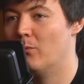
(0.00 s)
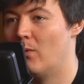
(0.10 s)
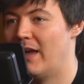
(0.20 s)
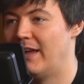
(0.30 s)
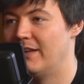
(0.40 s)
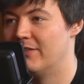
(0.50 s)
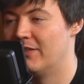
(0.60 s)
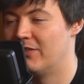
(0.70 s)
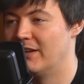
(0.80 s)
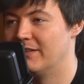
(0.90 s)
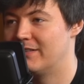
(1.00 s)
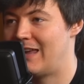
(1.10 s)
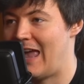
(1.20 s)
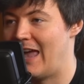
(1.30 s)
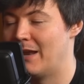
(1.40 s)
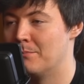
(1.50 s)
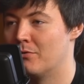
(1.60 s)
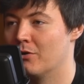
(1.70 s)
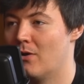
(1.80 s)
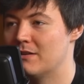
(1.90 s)
way that things can
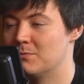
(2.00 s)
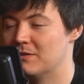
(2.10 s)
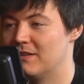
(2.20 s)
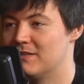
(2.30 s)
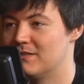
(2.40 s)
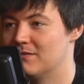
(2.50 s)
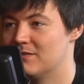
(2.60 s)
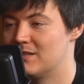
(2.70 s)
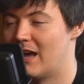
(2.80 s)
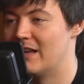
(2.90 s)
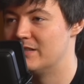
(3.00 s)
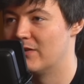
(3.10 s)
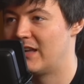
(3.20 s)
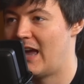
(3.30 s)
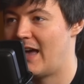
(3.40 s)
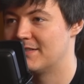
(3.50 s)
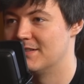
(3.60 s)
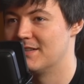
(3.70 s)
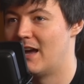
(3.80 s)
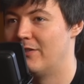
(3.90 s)
progress with this size of a cast
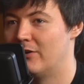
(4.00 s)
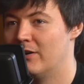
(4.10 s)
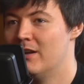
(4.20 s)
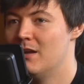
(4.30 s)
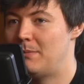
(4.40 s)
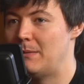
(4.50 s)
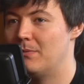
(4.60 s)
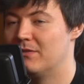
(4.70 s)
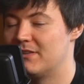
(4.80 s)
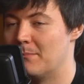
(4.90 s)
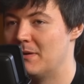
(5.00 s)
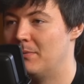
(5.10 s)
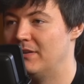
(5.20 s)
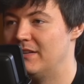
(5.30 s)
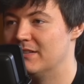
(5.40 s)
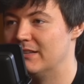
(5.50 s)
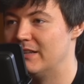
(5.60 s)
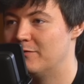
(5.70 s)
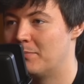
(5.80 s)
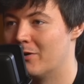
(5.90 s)
is either some people need to
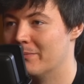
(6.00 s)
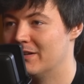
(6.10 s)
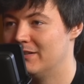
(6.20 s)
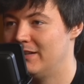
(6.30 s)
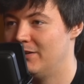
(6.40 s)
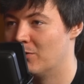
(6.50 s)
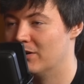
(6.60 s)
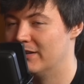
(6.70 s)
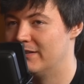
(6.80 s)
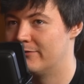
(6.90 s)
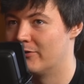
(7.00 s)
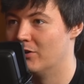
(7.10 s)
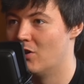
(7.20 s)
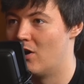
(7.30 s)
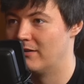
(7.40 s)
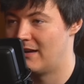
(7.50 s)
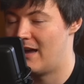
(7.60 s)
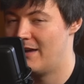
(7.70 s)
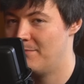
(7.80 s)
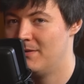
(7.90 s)
leave permanently or at least for a long
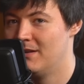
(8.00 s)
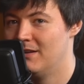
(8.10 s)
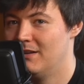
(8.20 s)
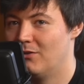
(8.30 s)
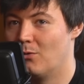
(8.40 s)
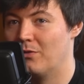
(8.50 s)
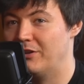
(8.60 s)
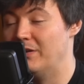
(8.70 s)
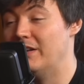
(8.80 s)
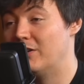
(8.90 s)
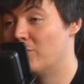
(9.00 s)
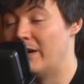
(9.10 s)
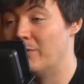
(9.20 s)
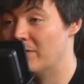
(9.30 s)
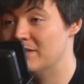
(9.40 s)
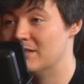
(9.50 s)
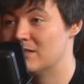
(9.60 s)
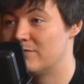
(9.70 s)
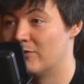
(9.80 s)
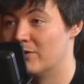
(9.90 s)
time. You need to create
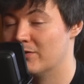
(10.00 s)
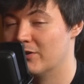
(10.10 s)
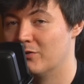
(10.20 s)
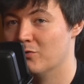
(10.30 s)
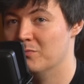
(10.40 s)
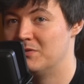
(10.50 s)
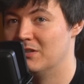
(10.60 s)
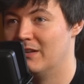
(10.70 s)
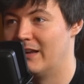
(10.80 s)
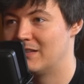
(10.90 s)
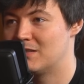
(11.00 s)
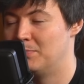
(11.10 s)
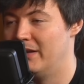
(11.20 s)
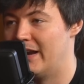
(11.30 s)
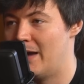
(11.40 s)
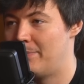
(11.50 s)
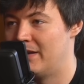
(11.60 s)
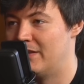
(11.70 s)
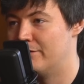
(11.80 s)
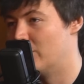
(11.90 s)
reasons for the group to like split up
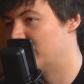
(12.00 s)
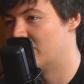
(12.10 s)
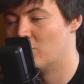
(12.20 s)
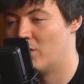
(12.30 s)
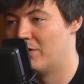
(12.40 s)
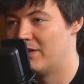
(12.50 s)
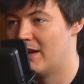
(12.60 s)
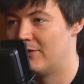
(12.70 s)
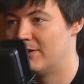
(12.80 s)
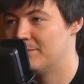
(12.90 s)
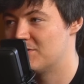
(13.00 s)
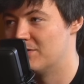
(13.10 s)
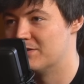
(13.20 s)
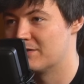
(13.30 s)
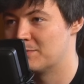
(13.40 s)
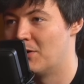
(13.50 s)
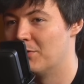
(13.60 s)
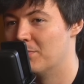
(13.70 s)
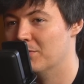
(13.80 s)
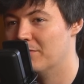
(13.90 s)
and then focus on one or the other. So there's a smaller
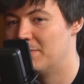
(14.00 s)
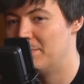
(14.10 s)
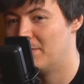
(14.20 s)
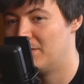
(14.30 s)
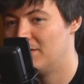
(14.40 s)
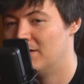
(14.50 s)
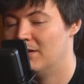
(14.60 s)
pool of people.